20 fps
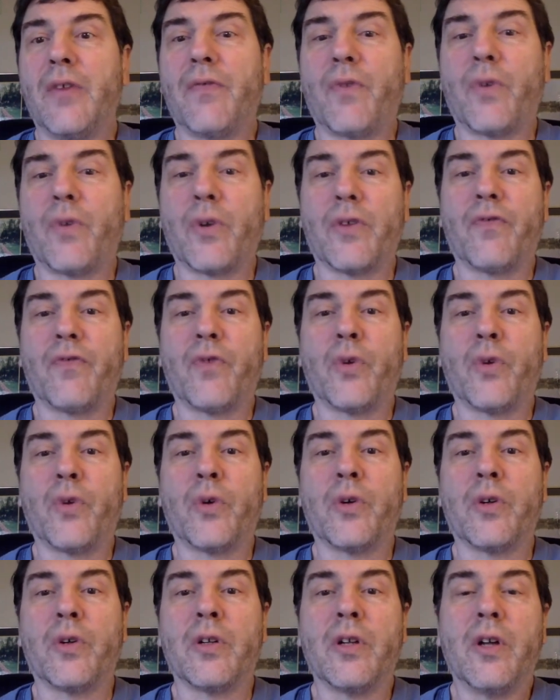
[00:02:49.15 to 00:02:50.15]
for a
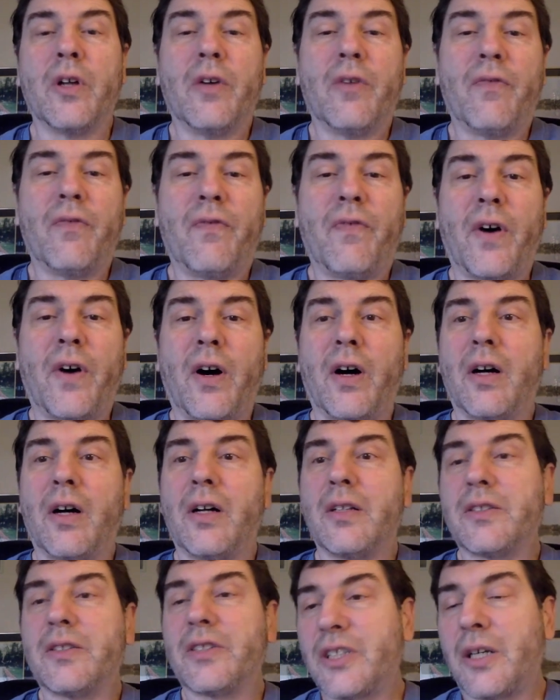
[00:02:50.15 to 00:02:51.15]
full
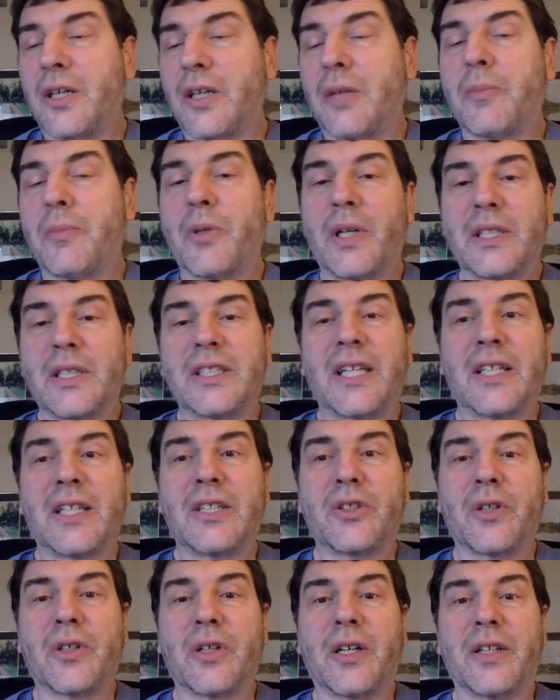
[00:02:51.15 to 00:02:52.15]
fall, summer,
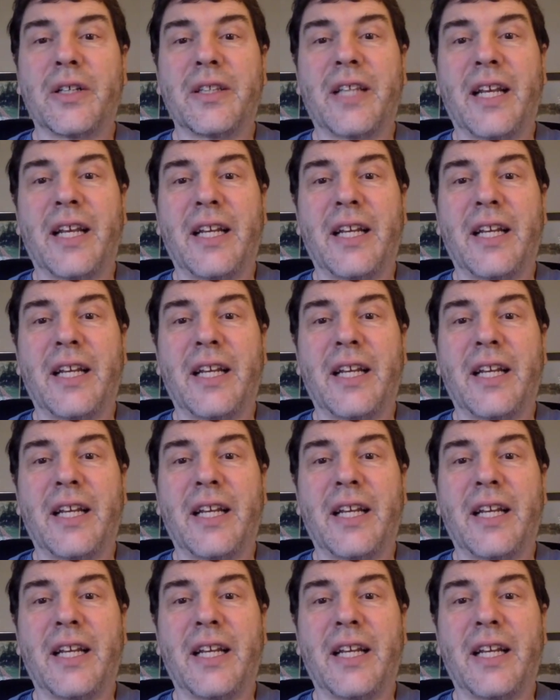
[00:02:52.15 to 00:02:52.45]
etc.,